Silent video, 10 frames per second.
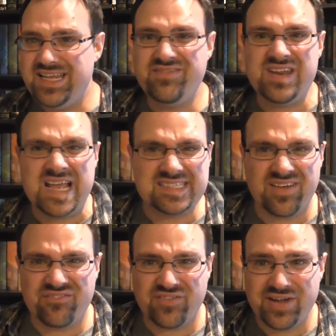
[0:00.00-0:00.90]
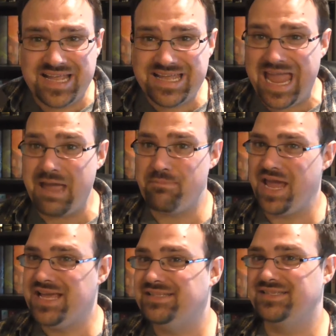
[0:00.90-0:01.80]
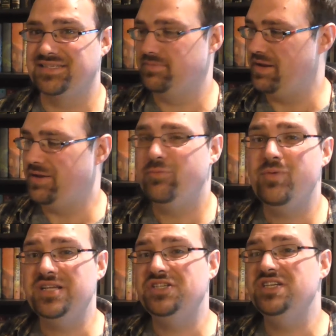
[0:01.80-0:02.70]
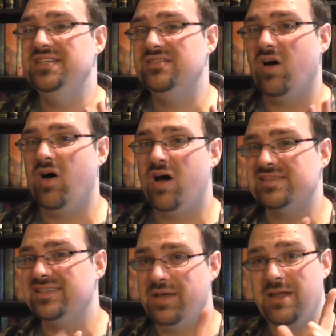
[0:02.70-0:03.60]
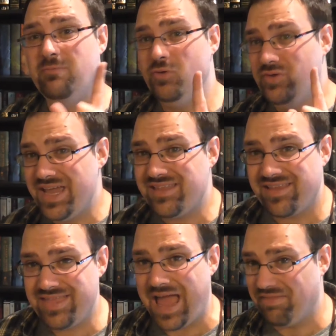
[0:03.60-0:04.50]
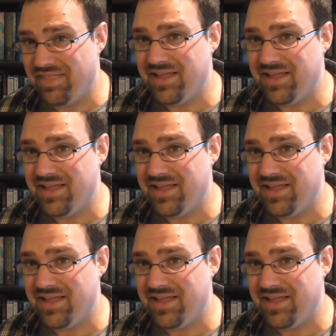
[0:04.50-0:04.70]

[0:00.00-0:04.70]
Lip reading: it even has a freaking campaign system in it, which is awesome, and we'll get to that